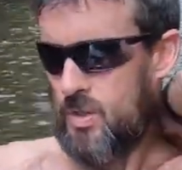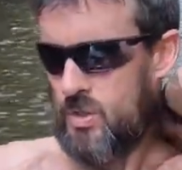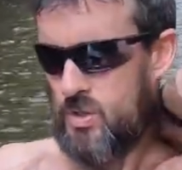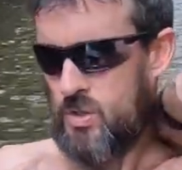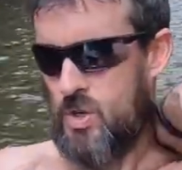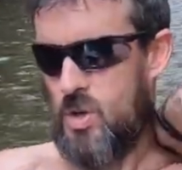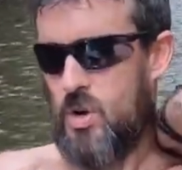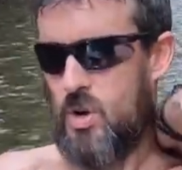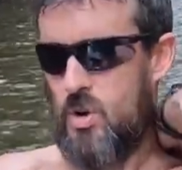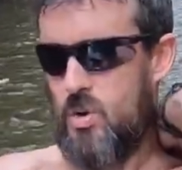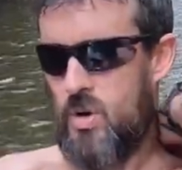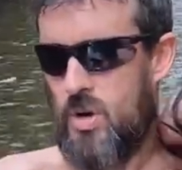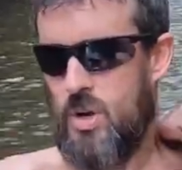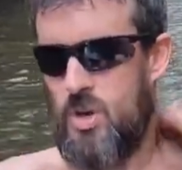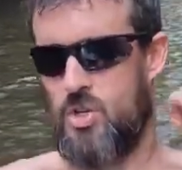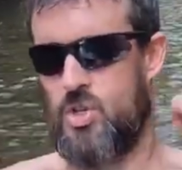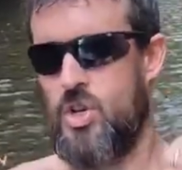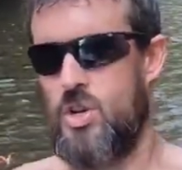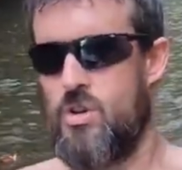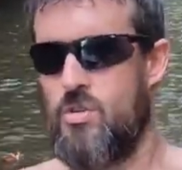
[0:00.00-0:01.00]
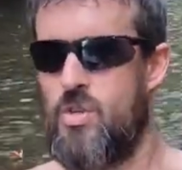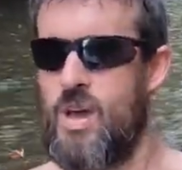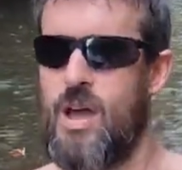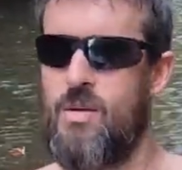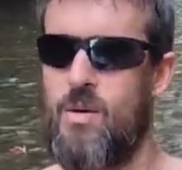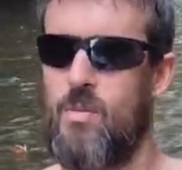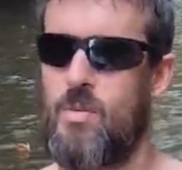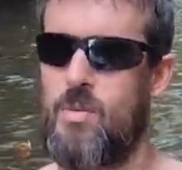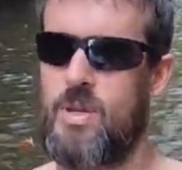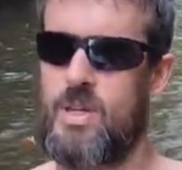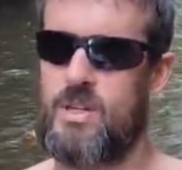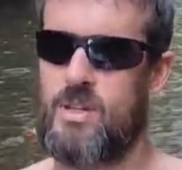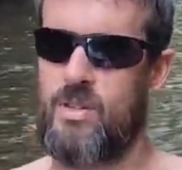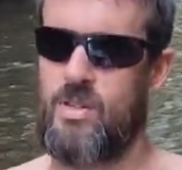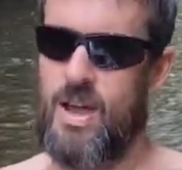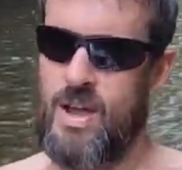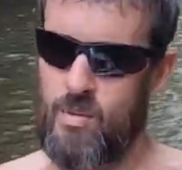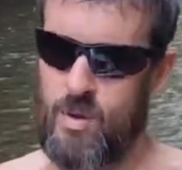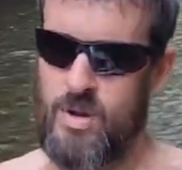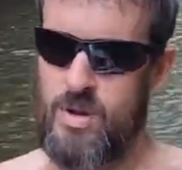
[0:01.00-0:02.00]
So I'll show you that one when we get to
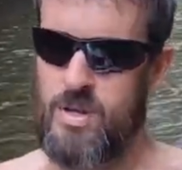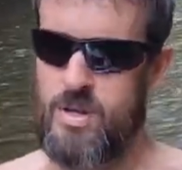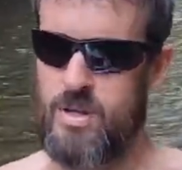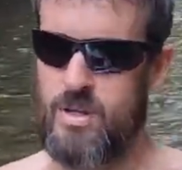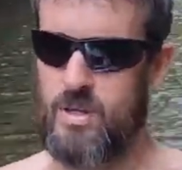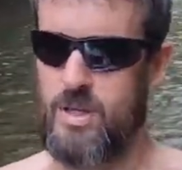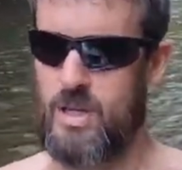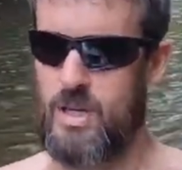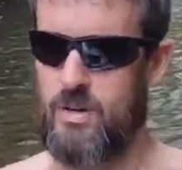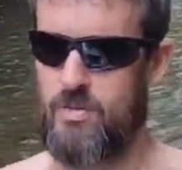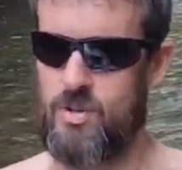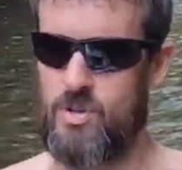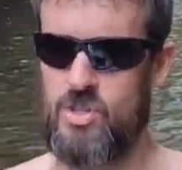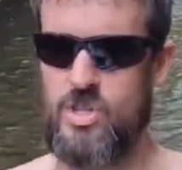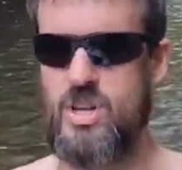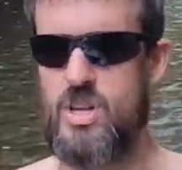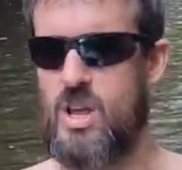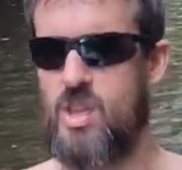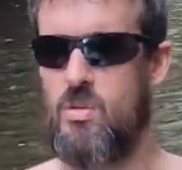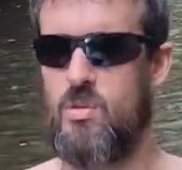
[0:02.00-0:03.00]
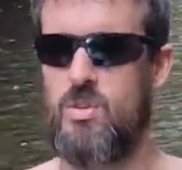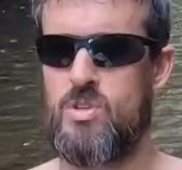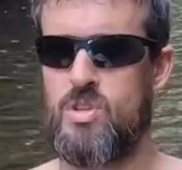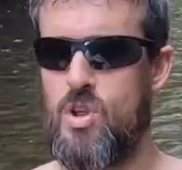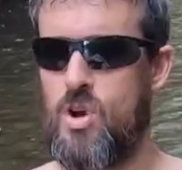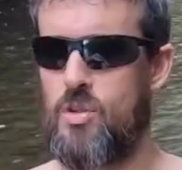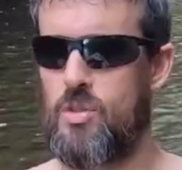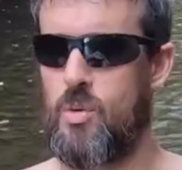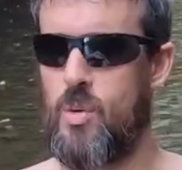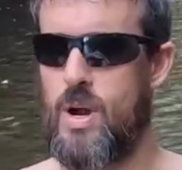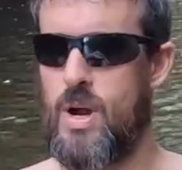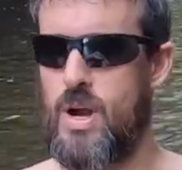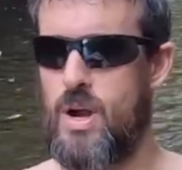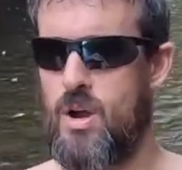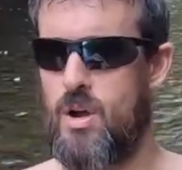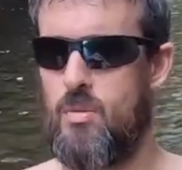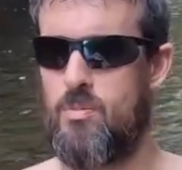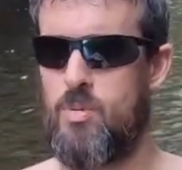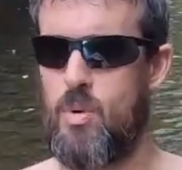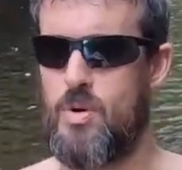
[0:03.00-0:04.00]
that one. And if there's any other ones along the way,
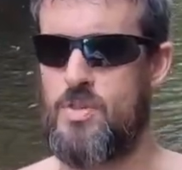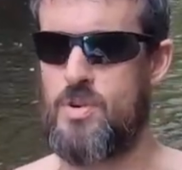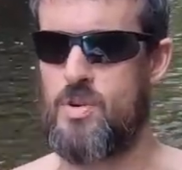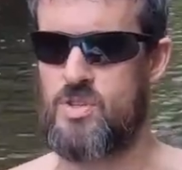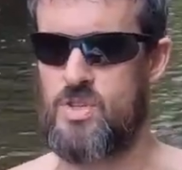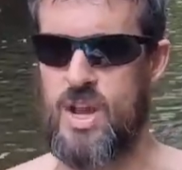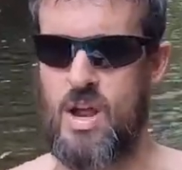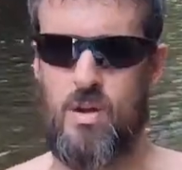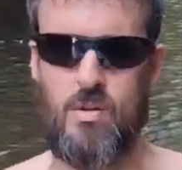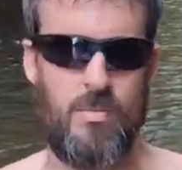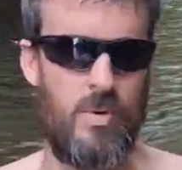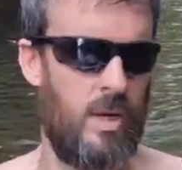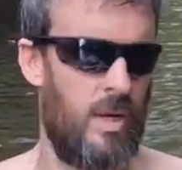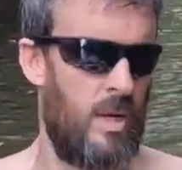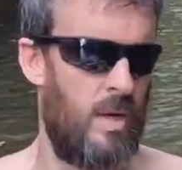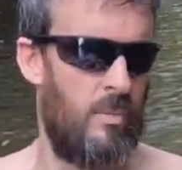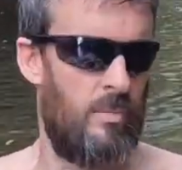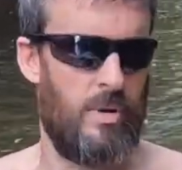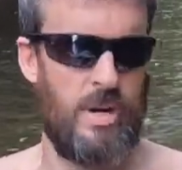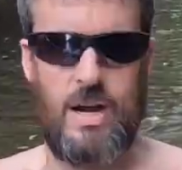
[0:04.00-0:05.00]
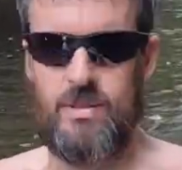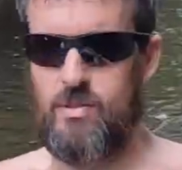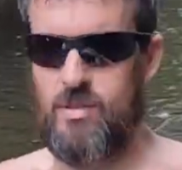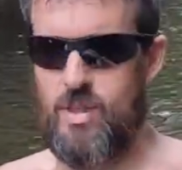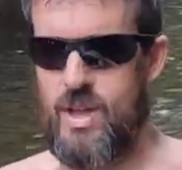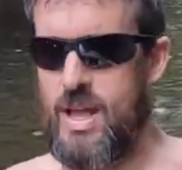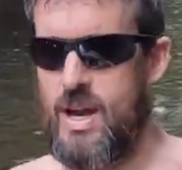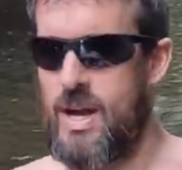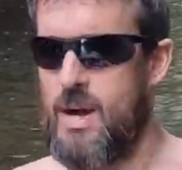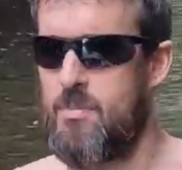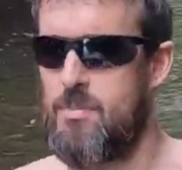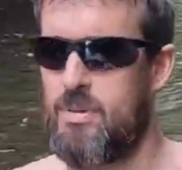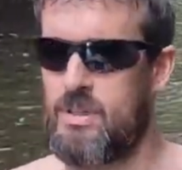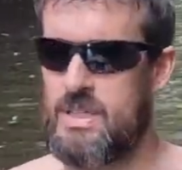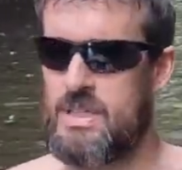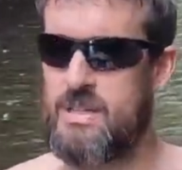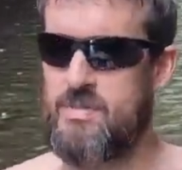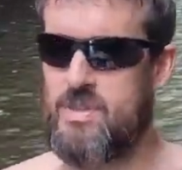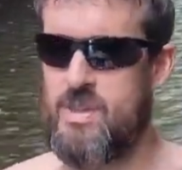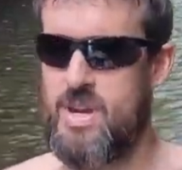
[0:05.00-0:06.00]
I'll point those out. But after that, I
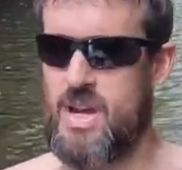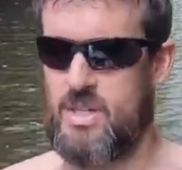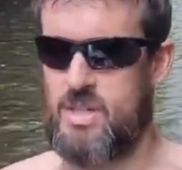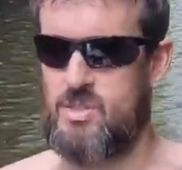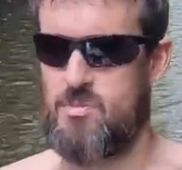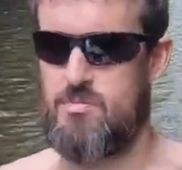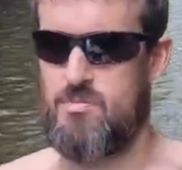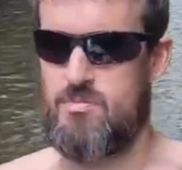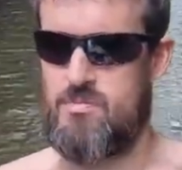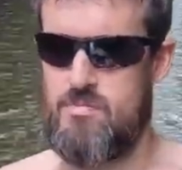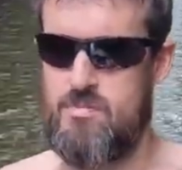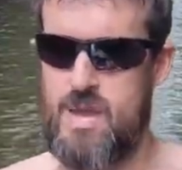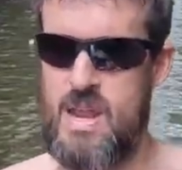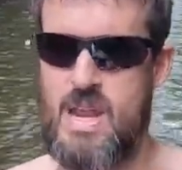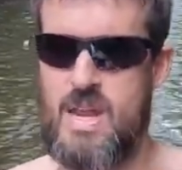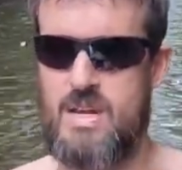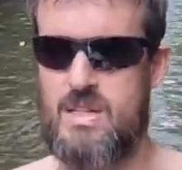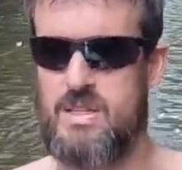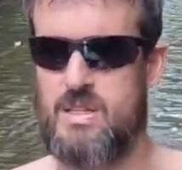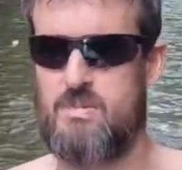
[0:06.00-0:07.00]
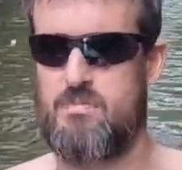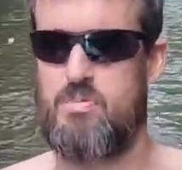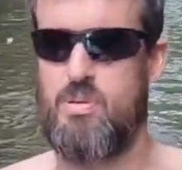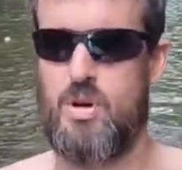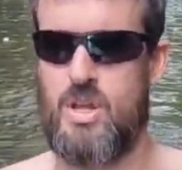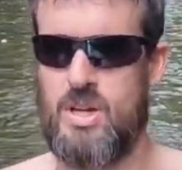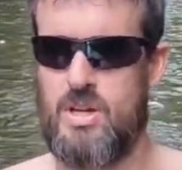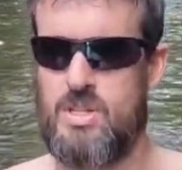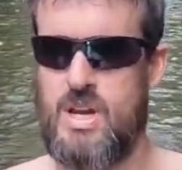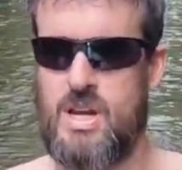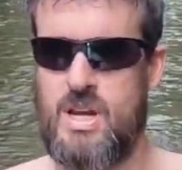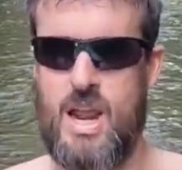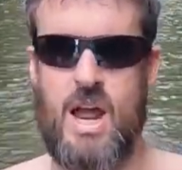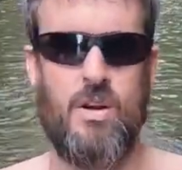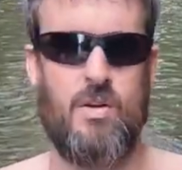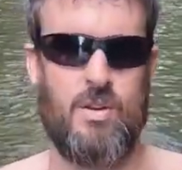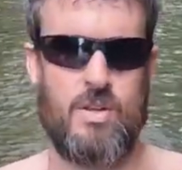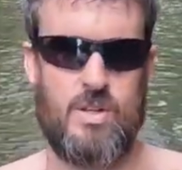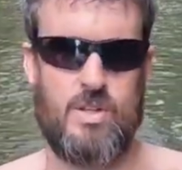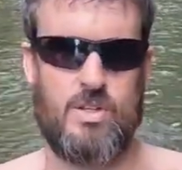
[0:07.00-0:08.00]
believe the next main put-in
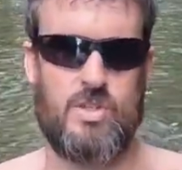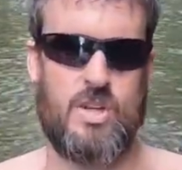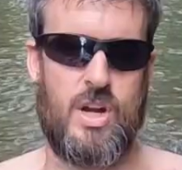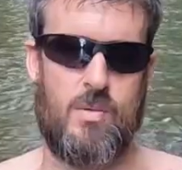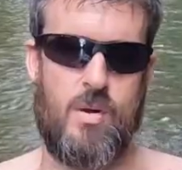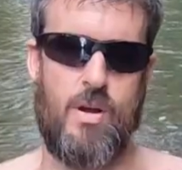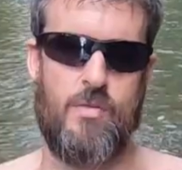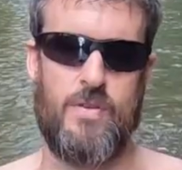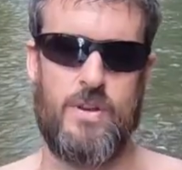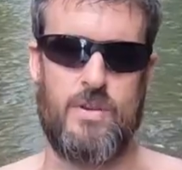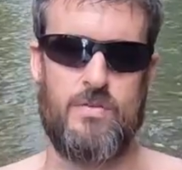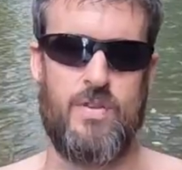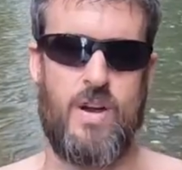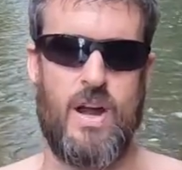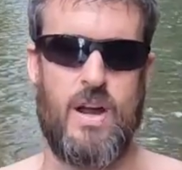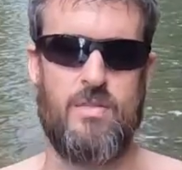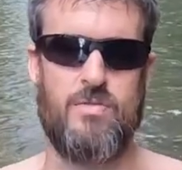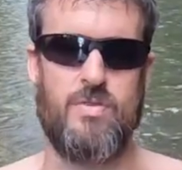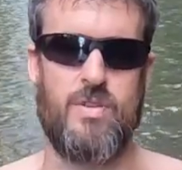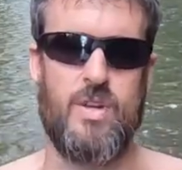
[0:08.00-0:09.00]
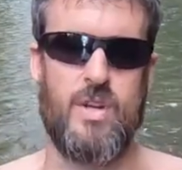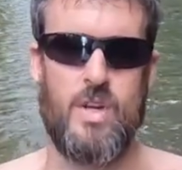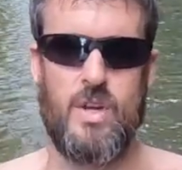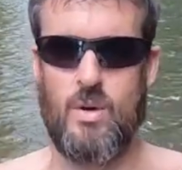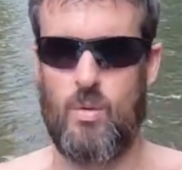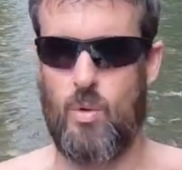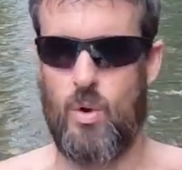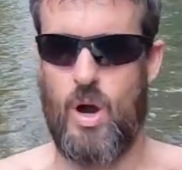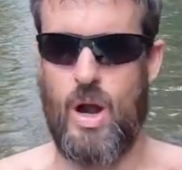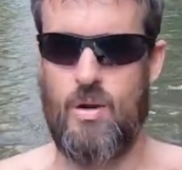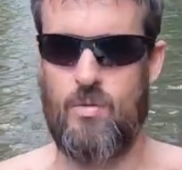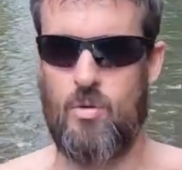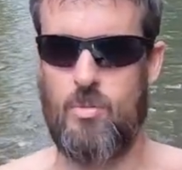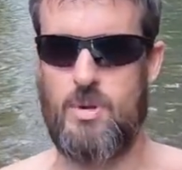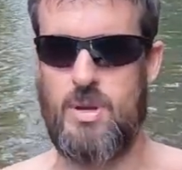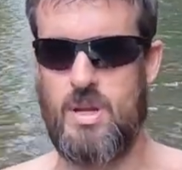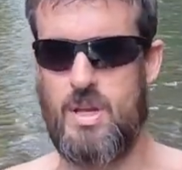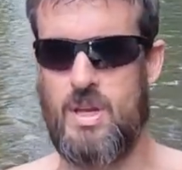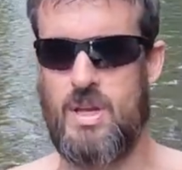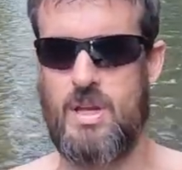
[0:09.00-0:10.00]
takeout is State Route 55, where I will
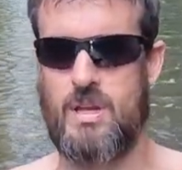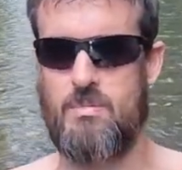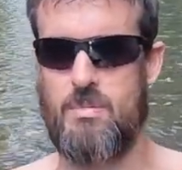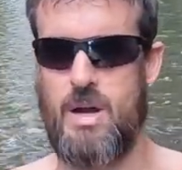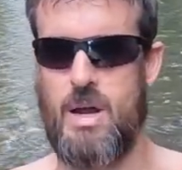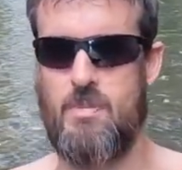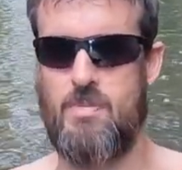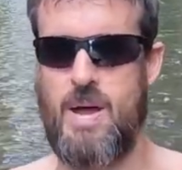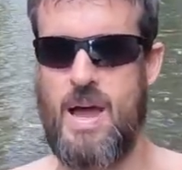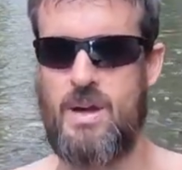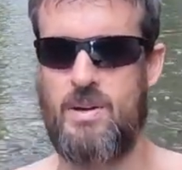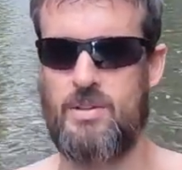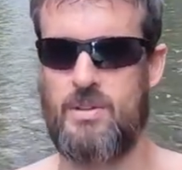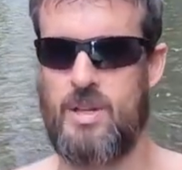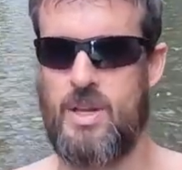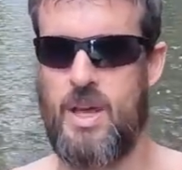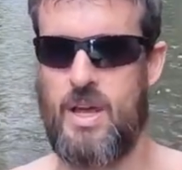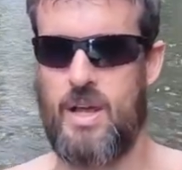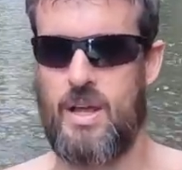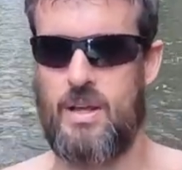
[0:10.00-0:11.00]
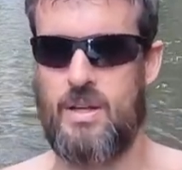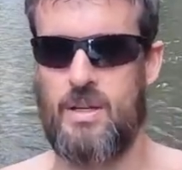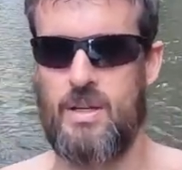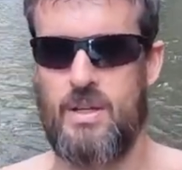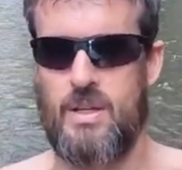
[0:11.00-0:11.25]
be ending my paddle today.